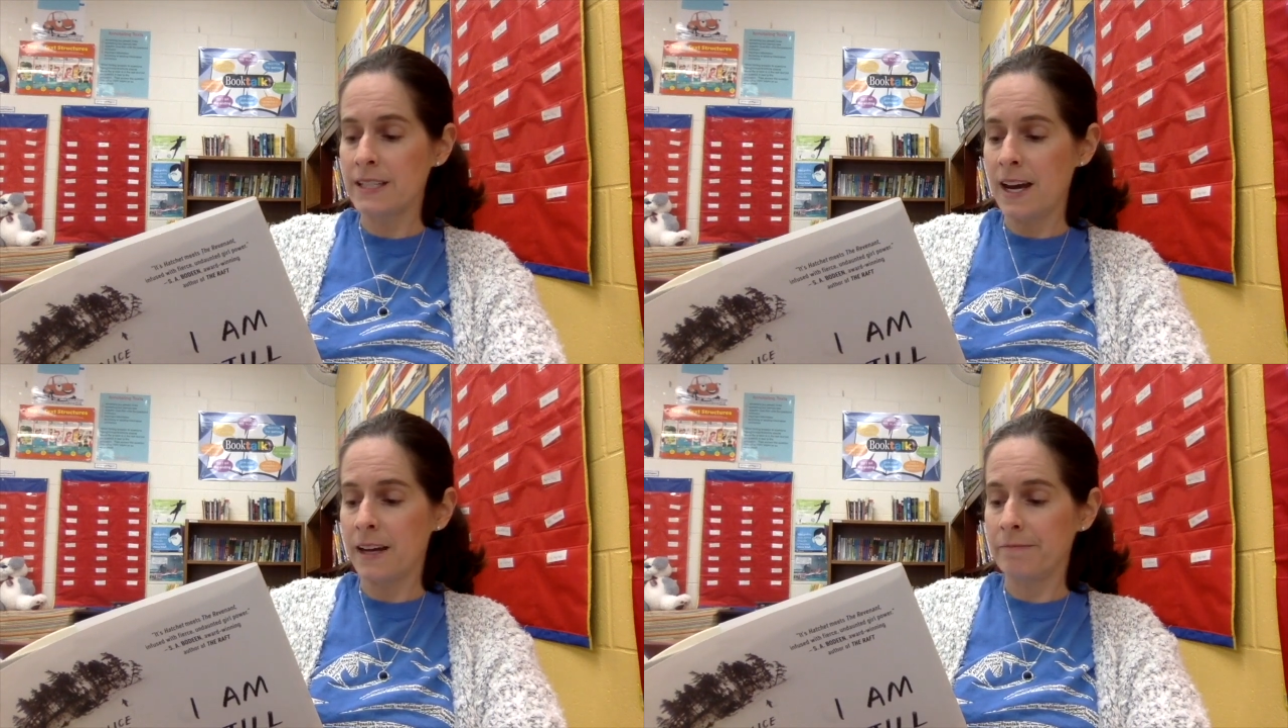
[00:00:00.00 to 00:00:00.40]

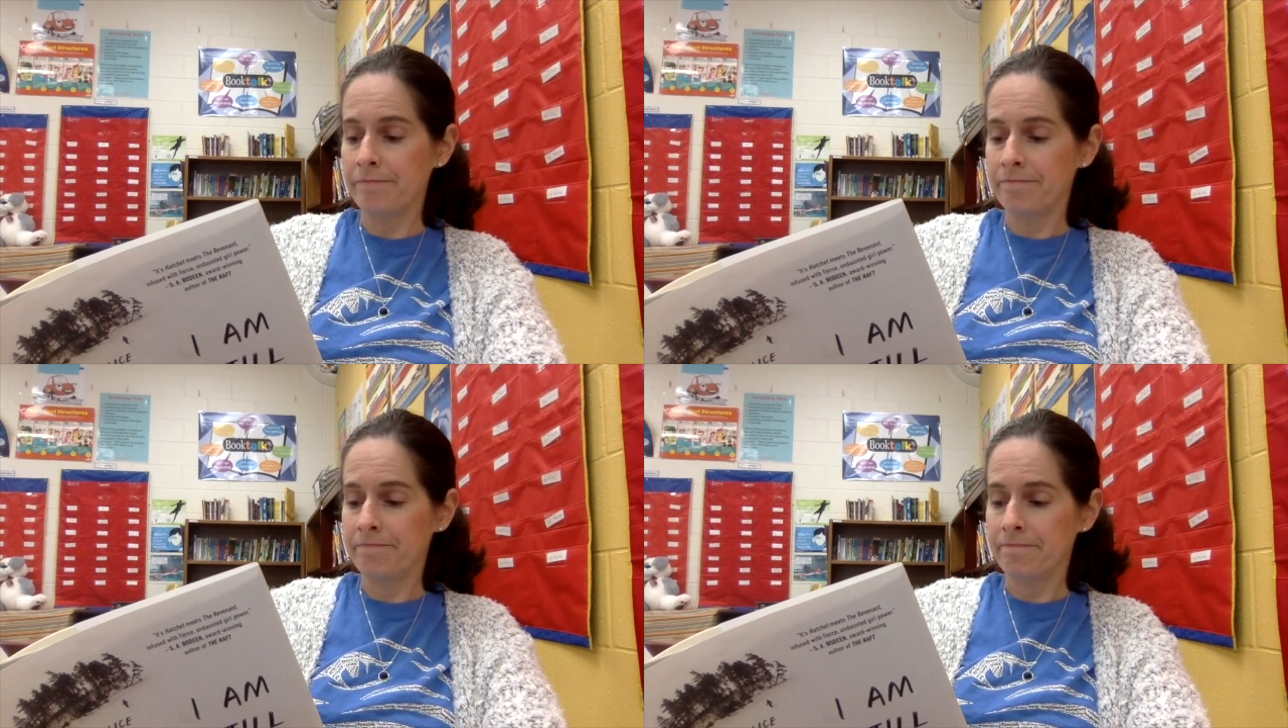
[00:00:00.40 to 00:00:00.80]
dead.
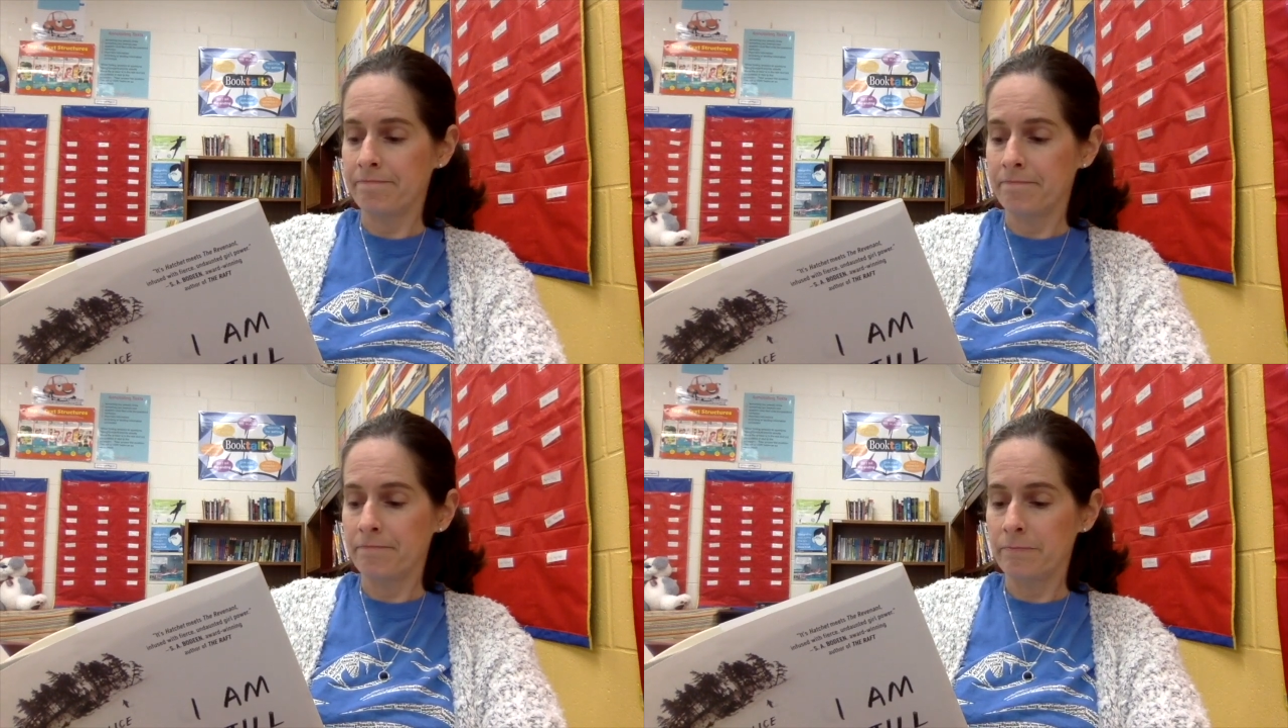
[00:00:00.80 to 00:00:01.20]

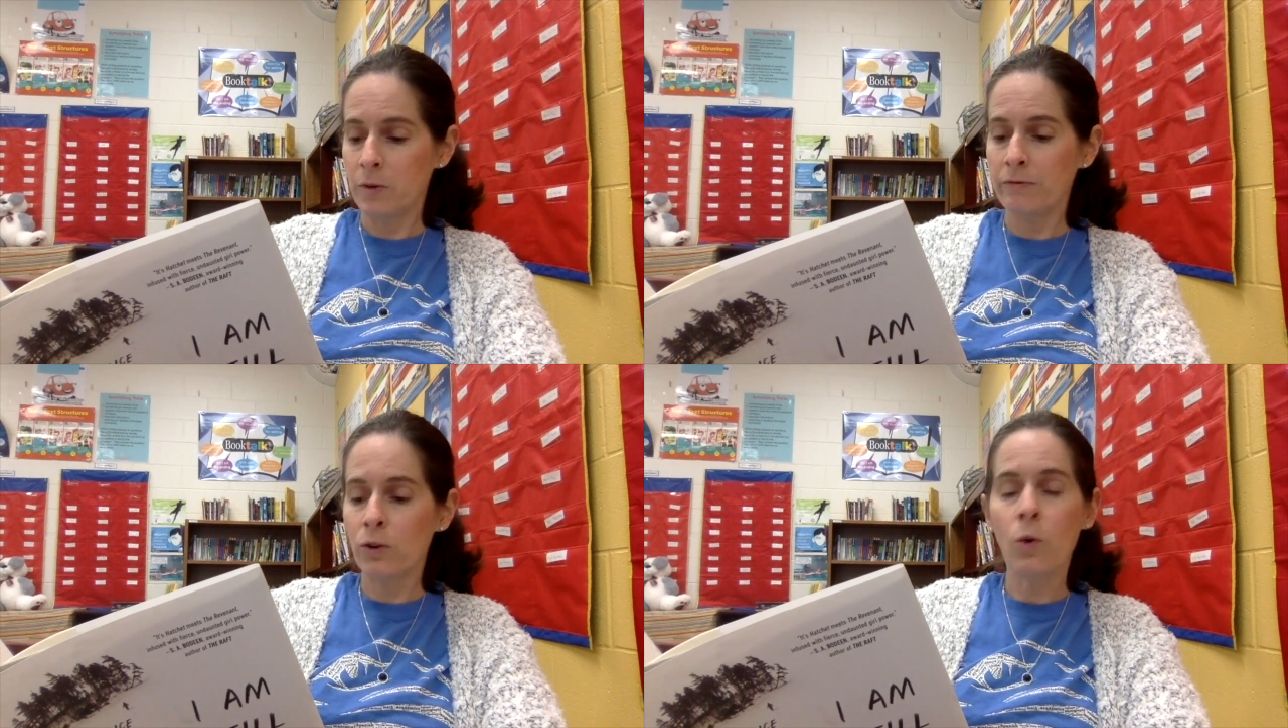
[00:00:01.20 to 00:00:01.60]

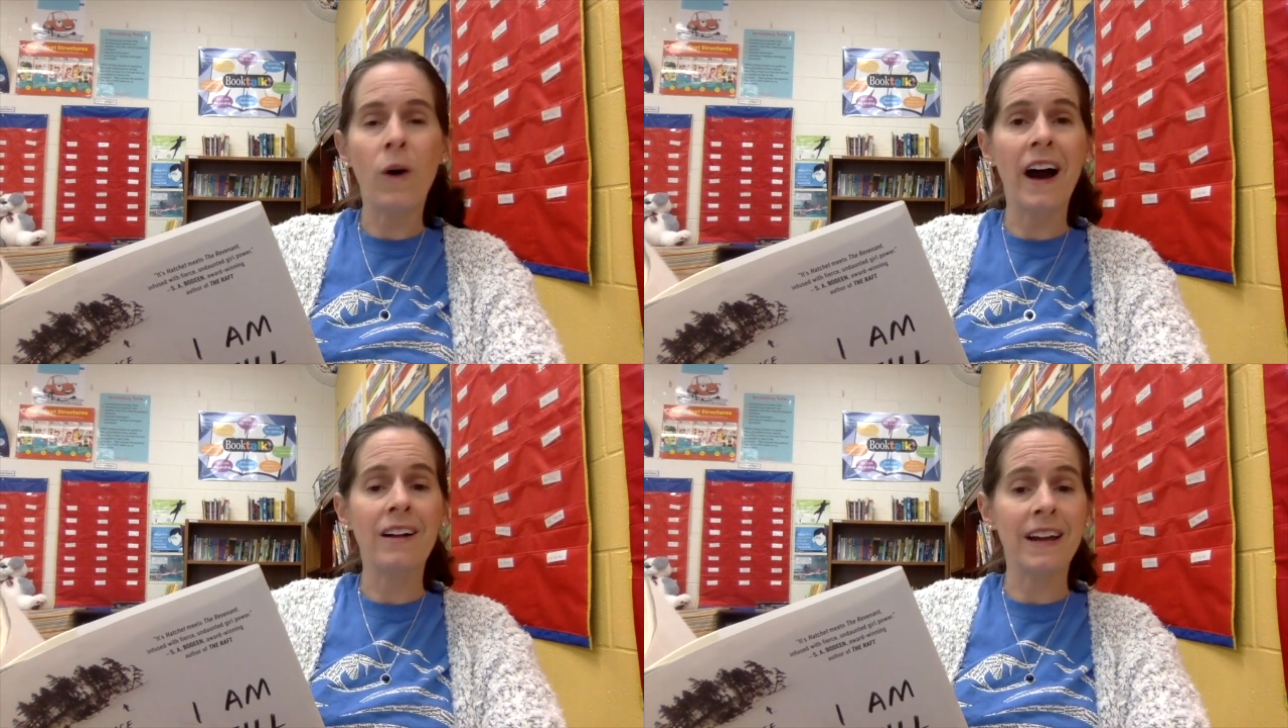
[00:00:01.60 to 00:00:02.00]
But for a
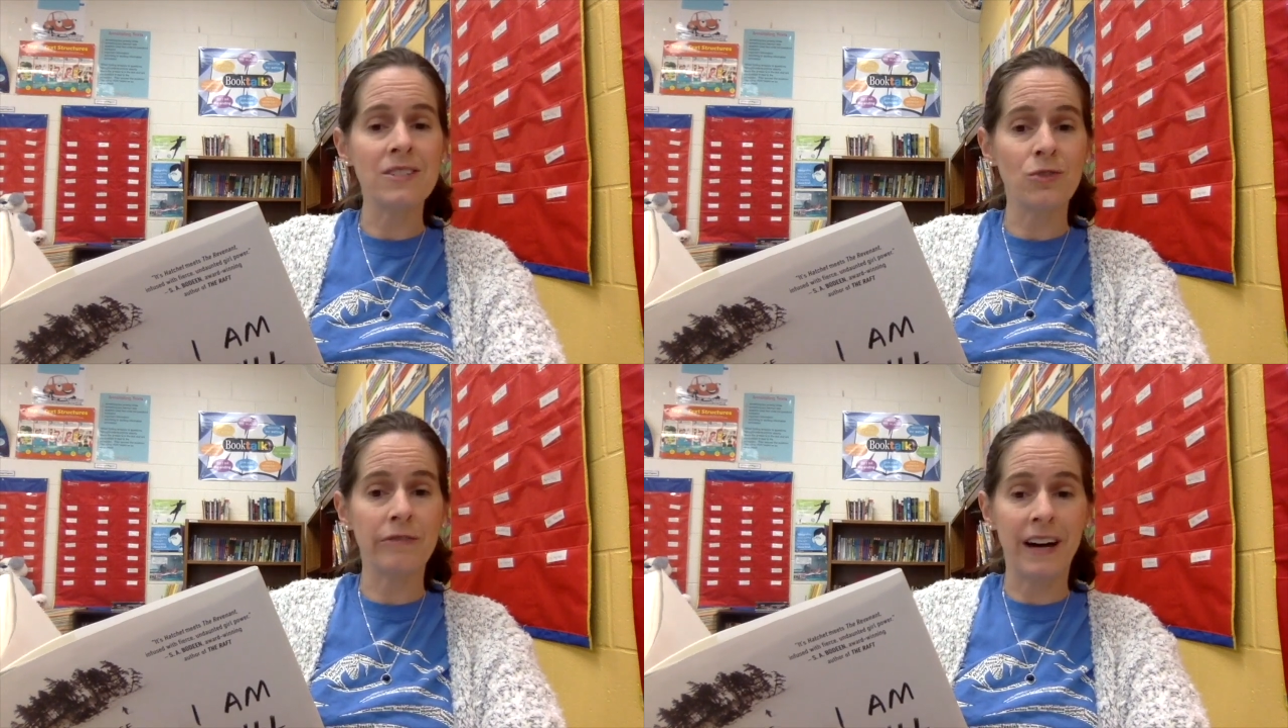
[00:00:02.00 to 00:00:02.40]
while, I
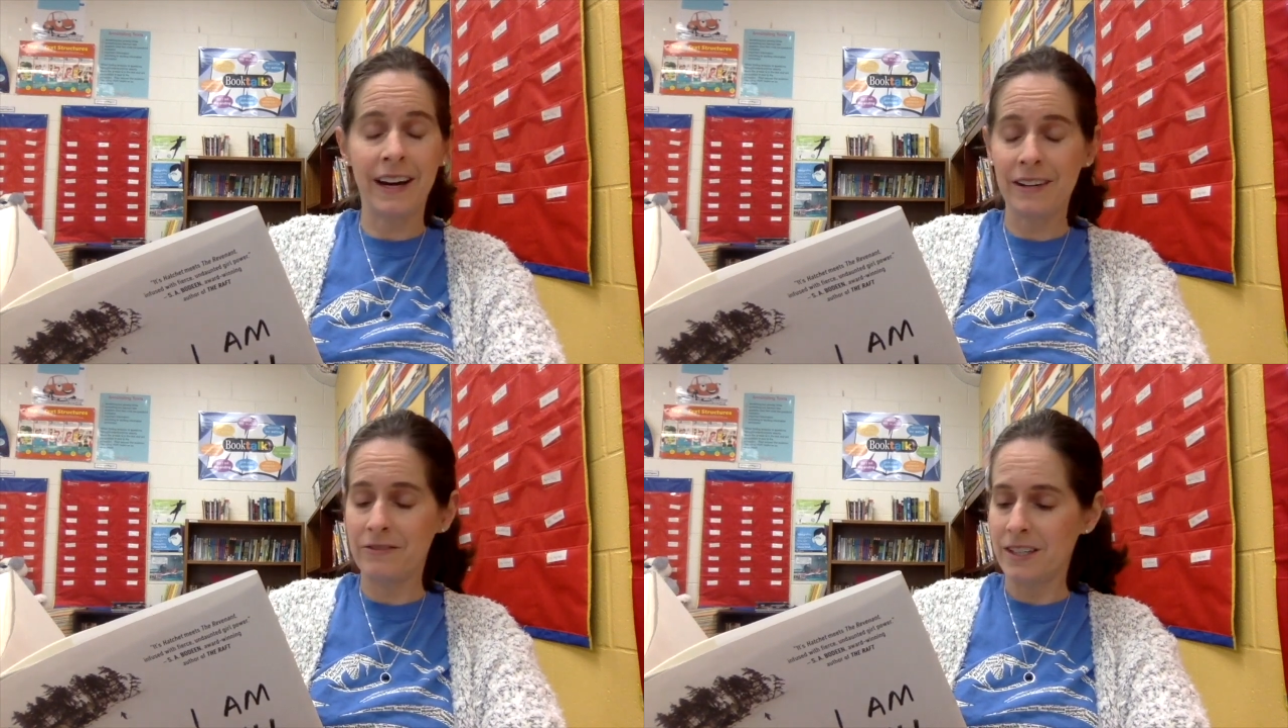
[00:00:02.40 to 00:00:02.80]

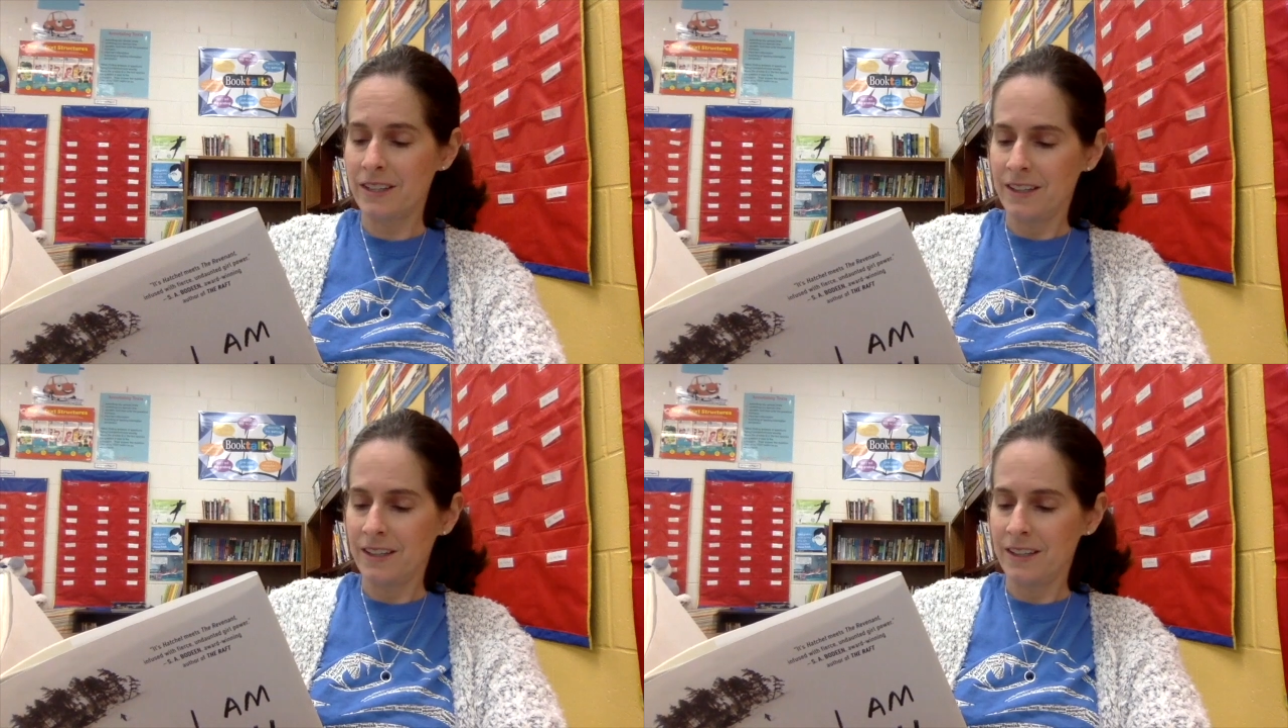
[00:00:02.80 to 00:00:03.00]
survived.